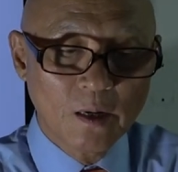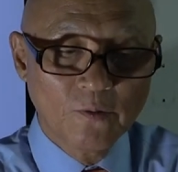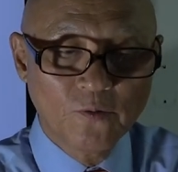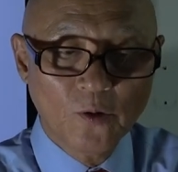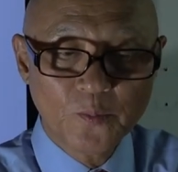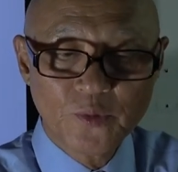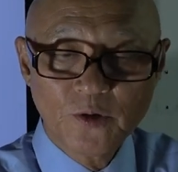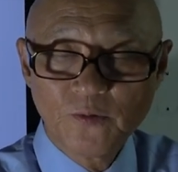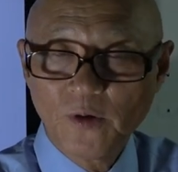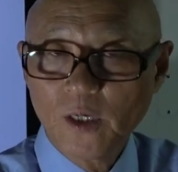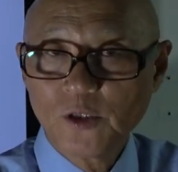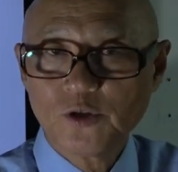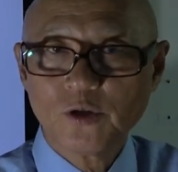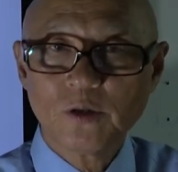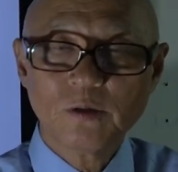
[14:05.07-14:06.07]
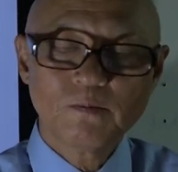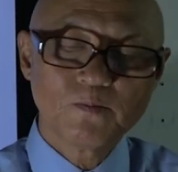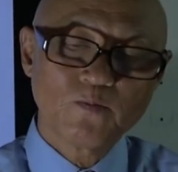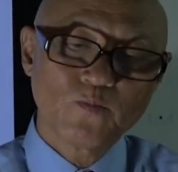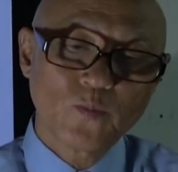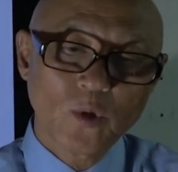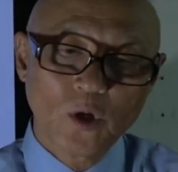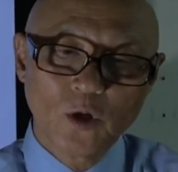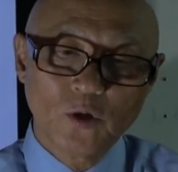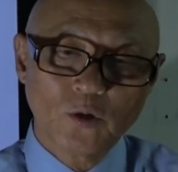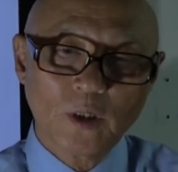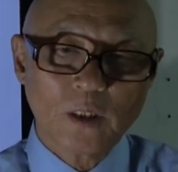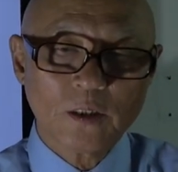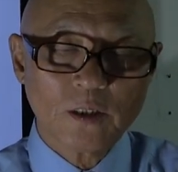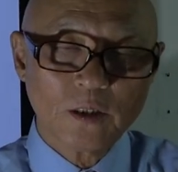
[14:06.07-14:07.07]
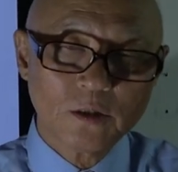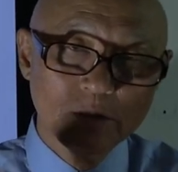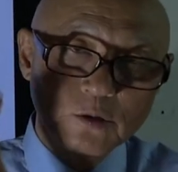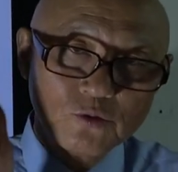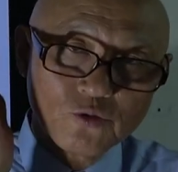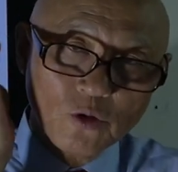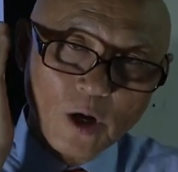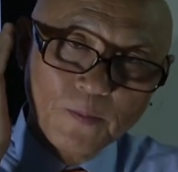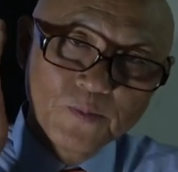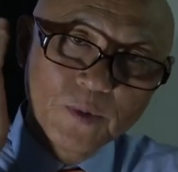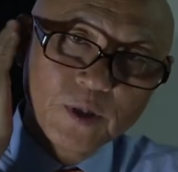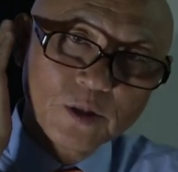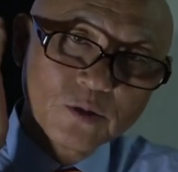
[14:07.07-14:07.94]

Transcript: For prevention, you can just drop the